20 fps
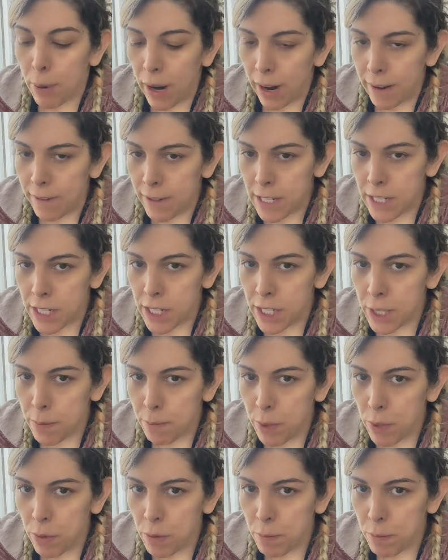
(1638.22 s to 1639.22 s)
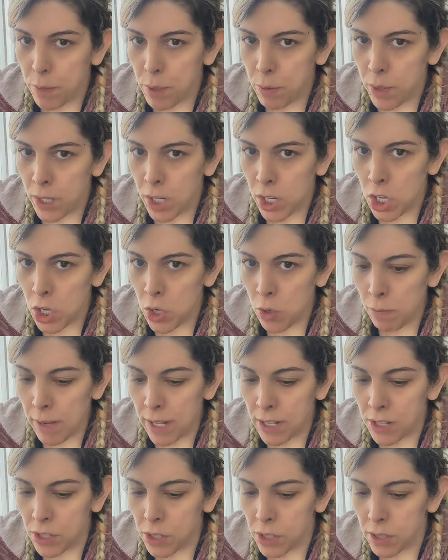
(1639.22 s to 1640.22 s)
A private dispute between
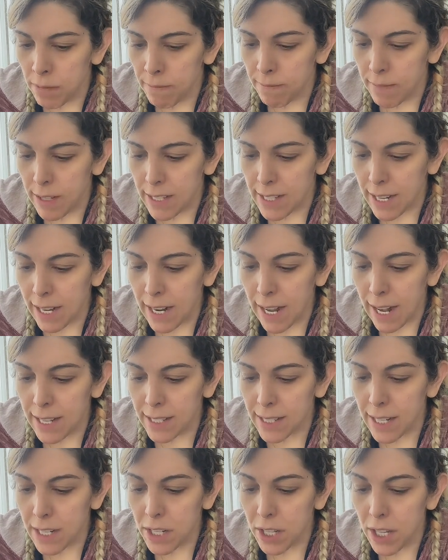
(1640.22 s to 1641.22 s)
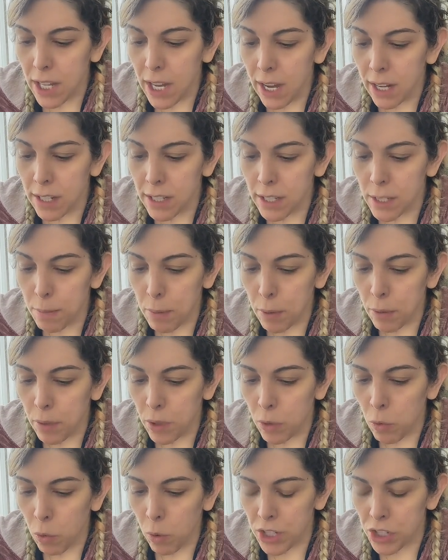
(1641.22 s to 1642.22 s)
humans, said Essie to the
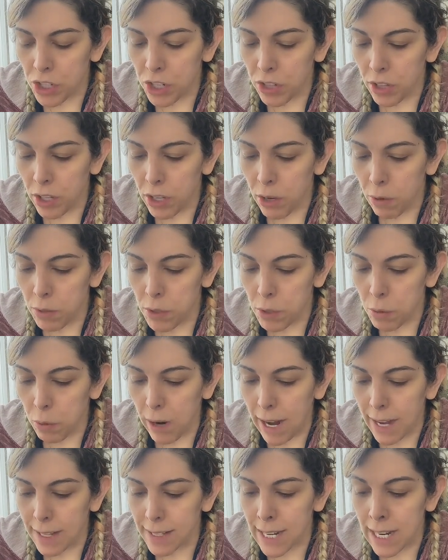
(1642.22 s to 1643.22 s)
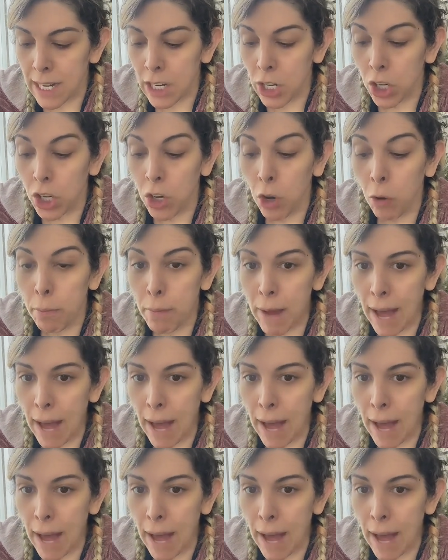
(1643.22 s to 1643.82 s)
unspoken question the goats were asking.